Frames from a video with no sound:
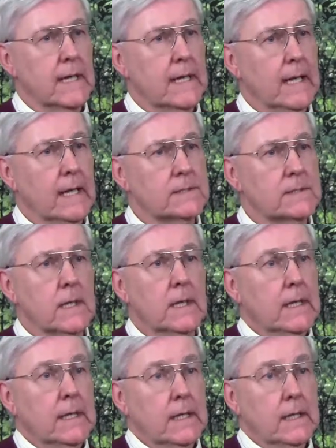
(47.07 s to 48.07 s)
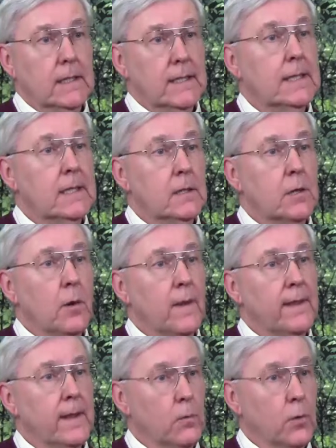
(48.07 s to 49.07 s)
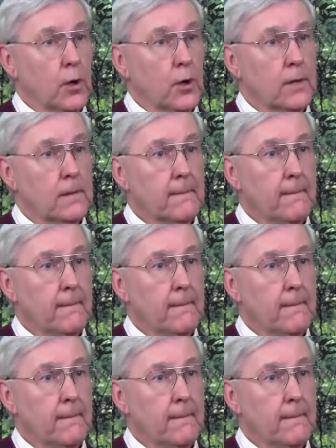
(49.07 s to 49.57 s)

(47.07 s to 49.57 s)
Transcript: I guess. He didn't know what they were,